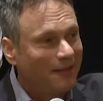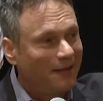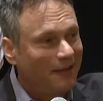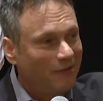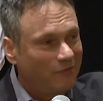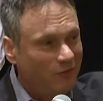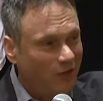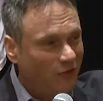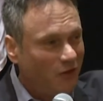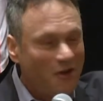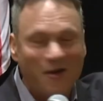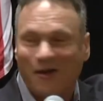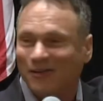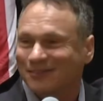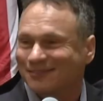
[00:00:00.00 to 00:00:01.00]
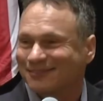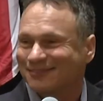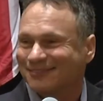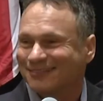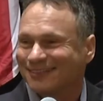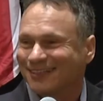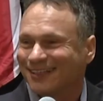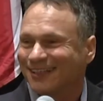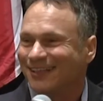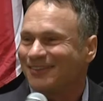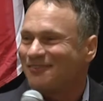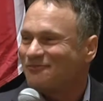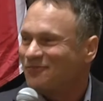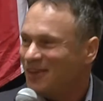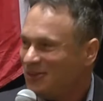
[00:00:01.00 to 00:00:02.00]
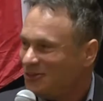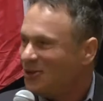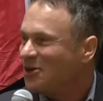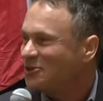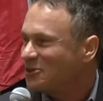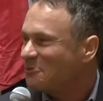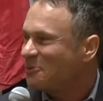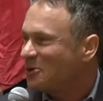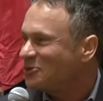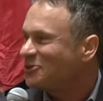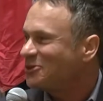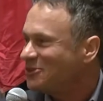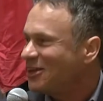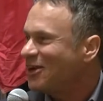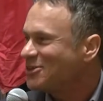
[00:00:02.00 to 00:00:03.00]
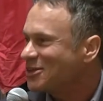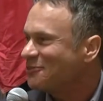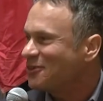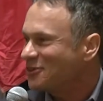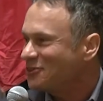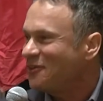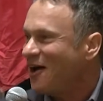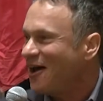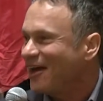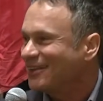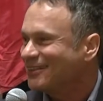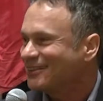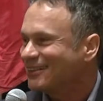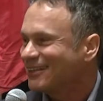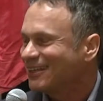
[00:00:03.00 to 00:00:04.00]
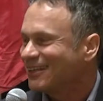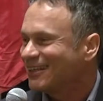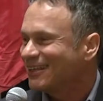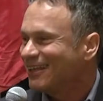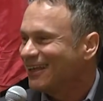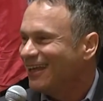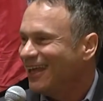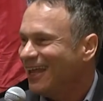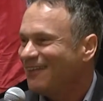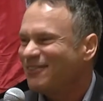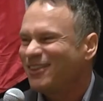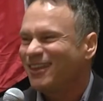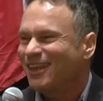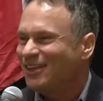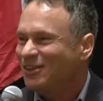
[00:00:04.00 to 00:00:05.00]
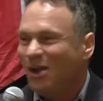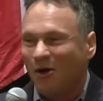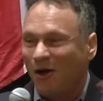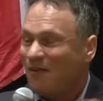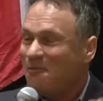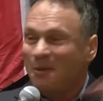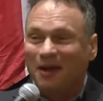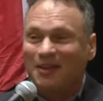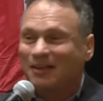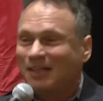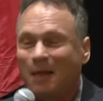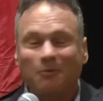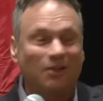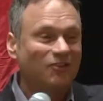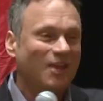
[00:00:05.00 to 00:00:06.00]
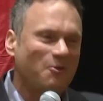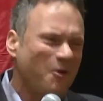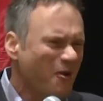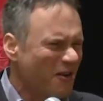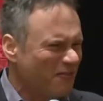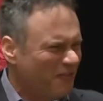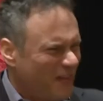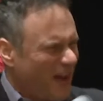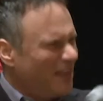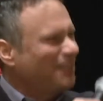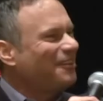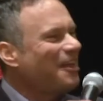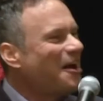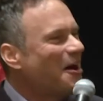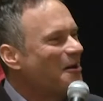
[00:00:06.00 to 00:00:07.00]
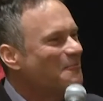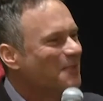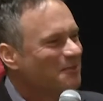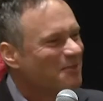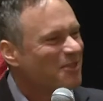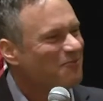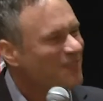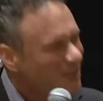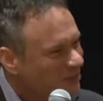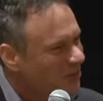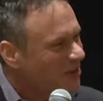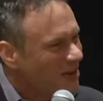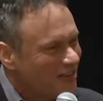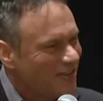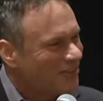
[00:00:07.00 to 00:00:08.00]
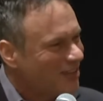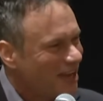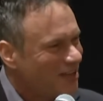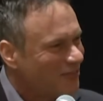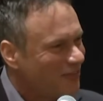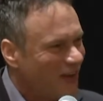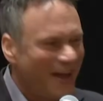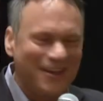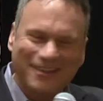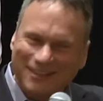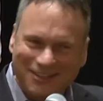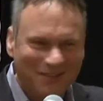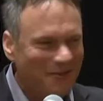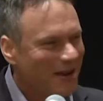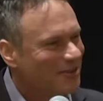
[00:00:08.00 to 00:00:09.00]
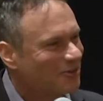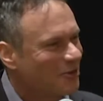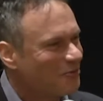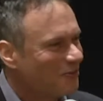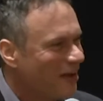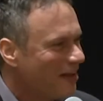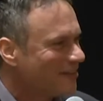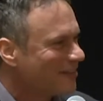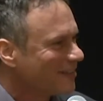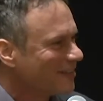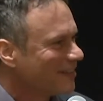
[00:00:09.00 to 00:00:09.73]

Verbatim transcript: A visitor. The visitor is the person who tells you if it's fun. And if, you know, everybody in the club can say, we're a fun club. If the visitor doesn't say it's fun, you ain't so fun.